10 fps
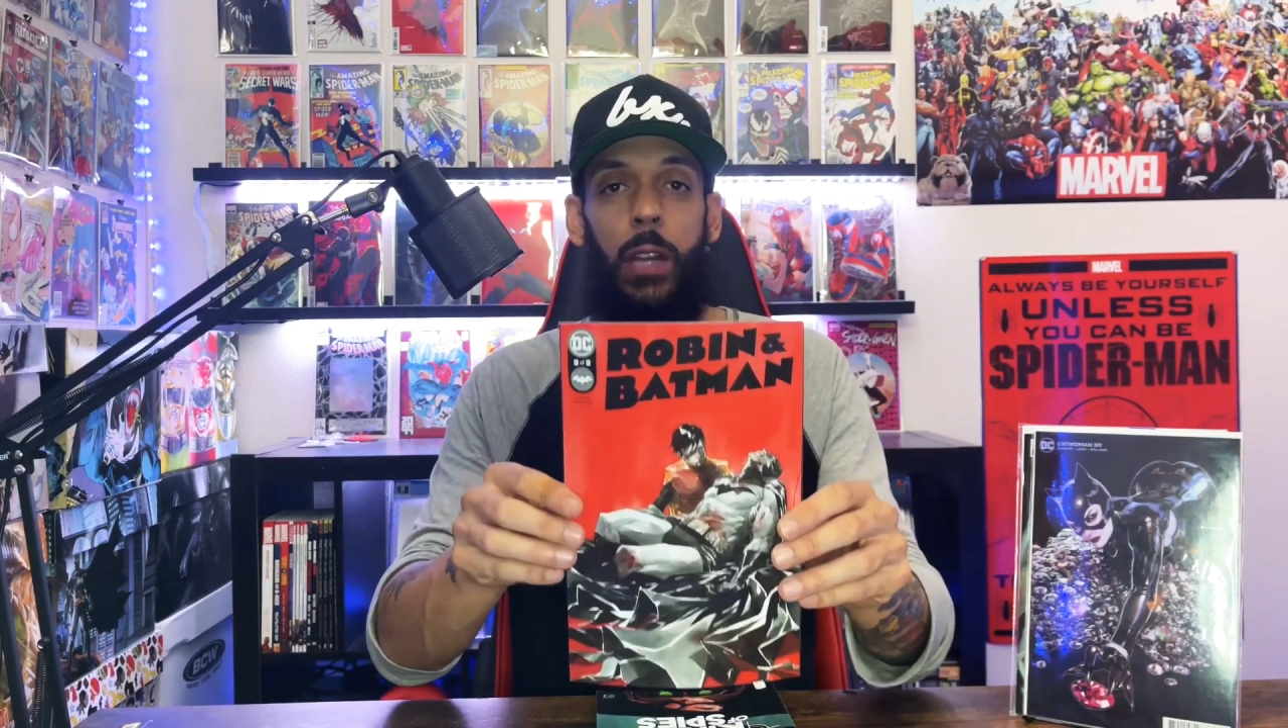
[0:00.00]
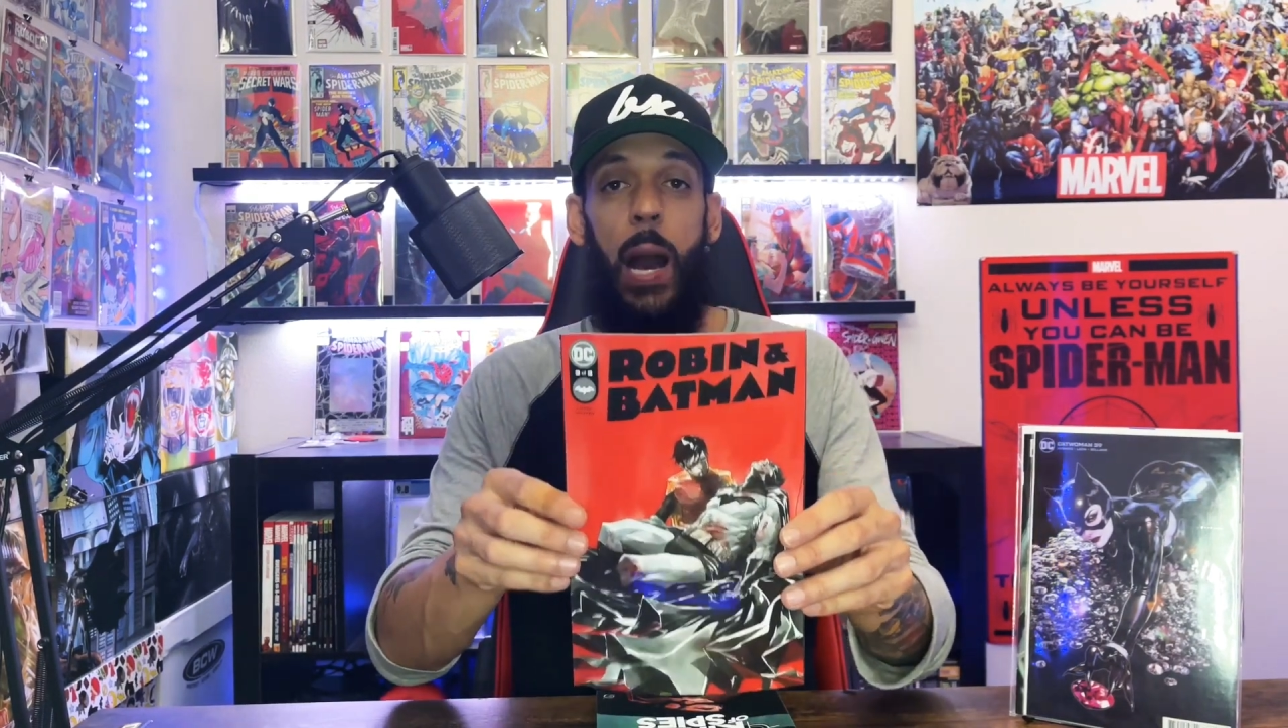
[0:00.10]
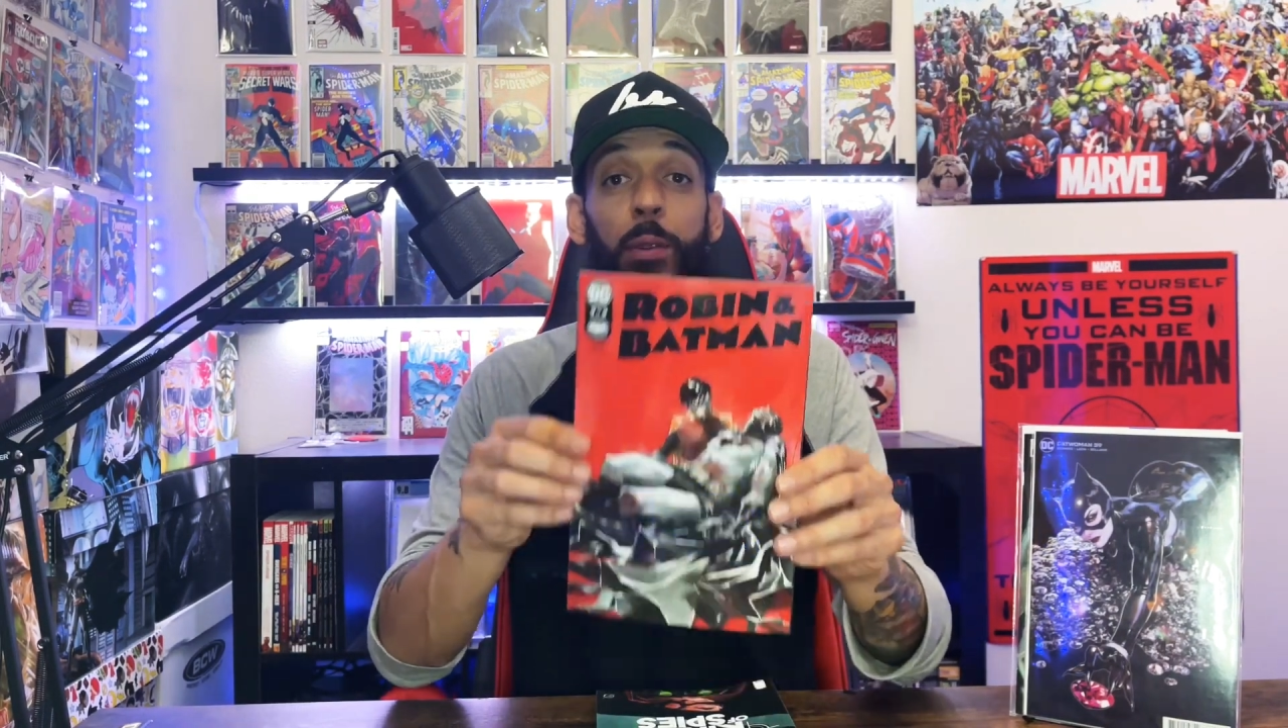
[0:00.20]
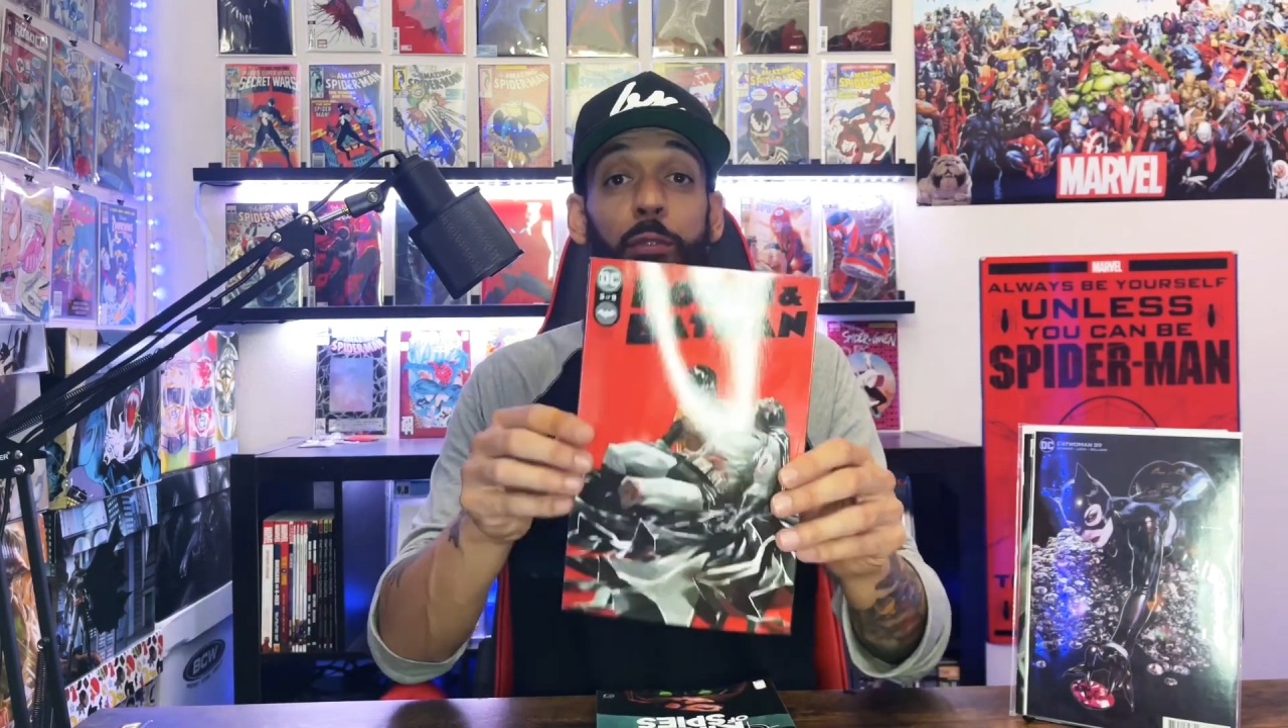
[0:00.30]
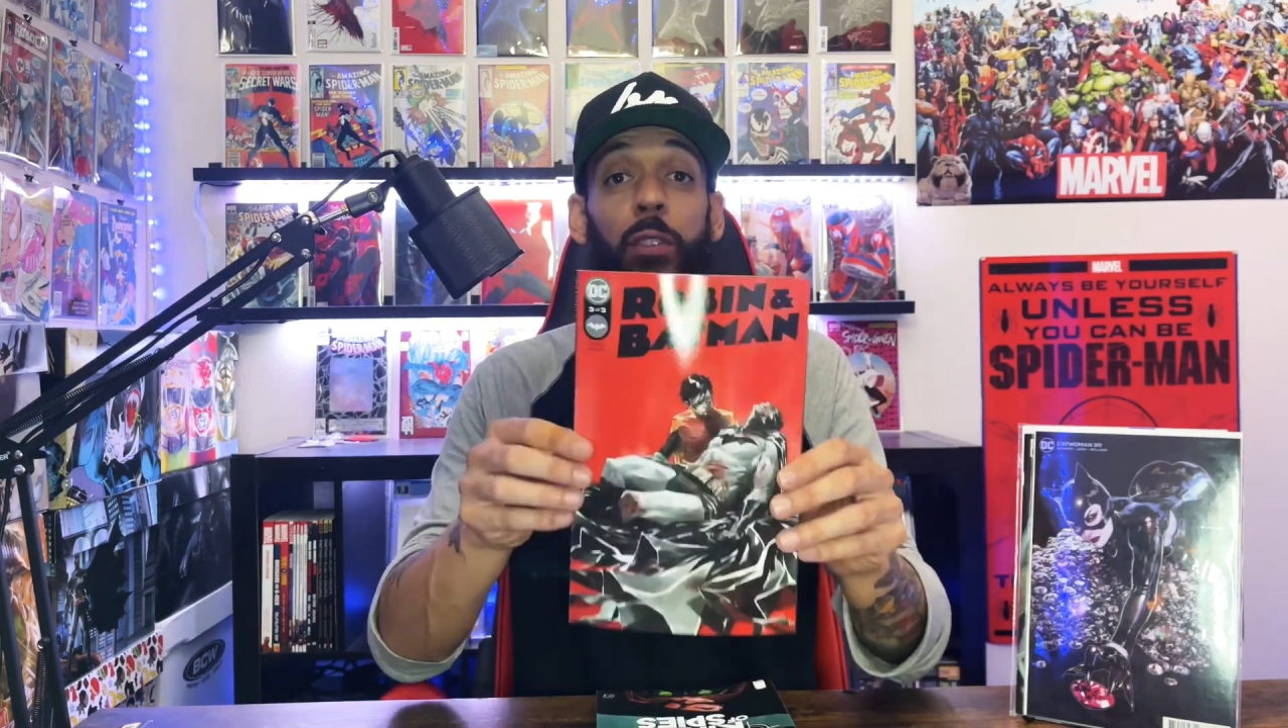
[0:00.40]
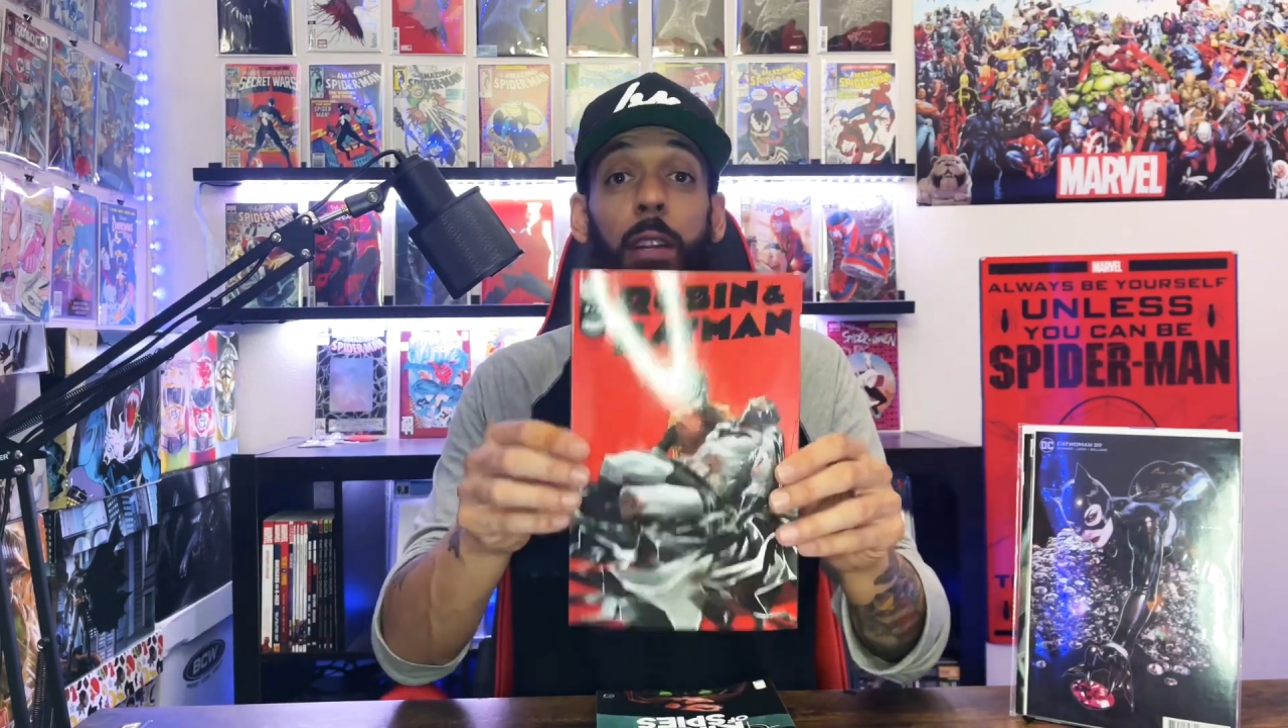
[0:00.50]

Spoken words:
I've been really